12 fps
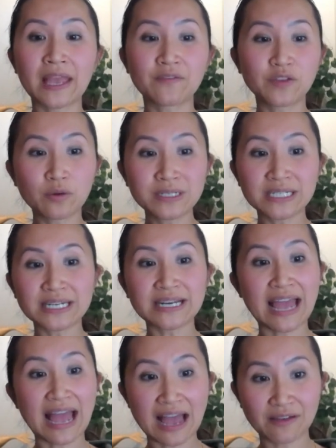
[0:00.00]
if you didn't
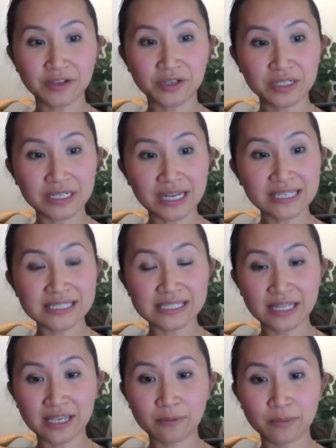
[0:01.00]
have a good night's
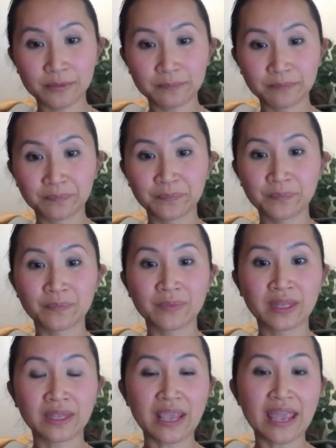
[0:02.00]
sleep
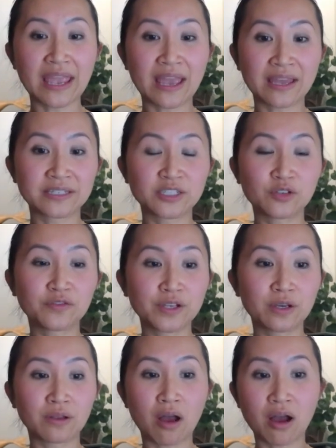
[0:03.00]
and you
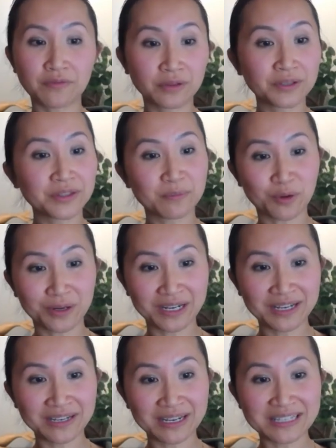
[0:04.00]
feel awful in the
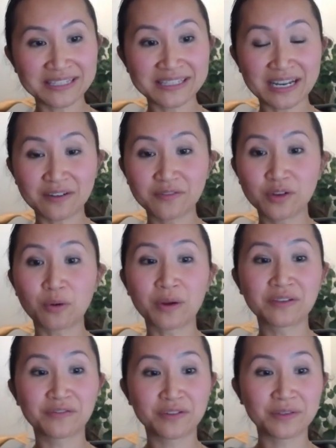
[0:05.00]
morning, instead of
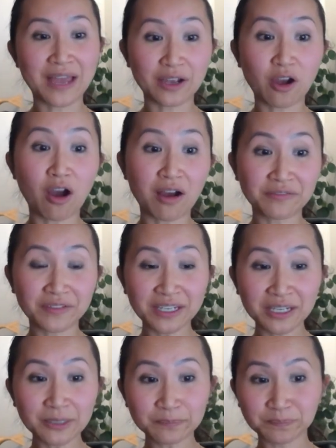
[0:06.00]
going for that
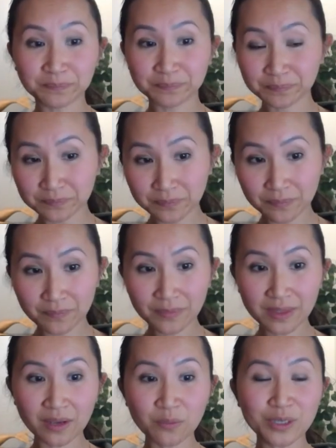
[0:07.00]
coffee,
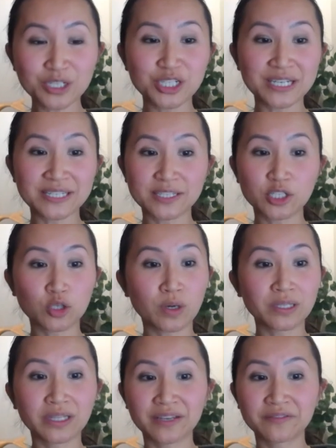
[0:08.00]
which is
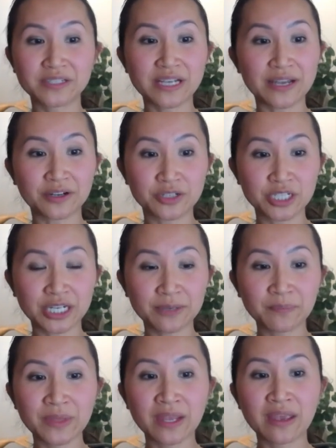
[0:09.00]
short-lived energy,